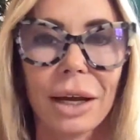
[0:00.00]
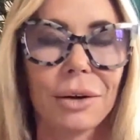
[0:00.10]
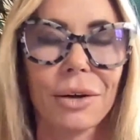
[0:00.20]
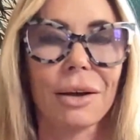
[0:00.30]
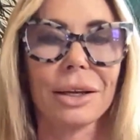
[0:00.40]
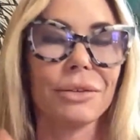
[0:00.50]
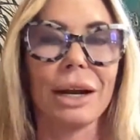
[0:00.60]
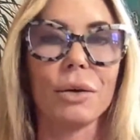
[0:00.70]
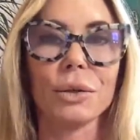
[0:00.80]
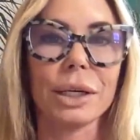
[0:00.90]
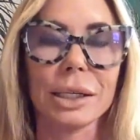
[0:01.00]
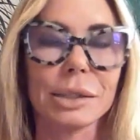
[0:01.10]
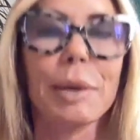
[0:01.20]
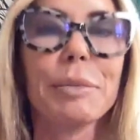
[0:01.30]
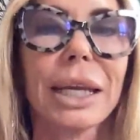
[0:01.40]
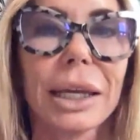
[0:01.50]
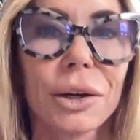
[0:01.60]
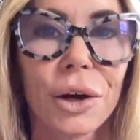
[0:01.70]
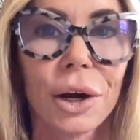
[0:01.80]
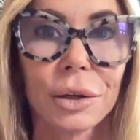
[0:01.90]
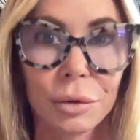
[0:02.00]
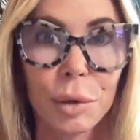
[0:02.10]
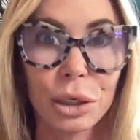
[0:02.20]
I don't know how old it is, maybe kindergarten,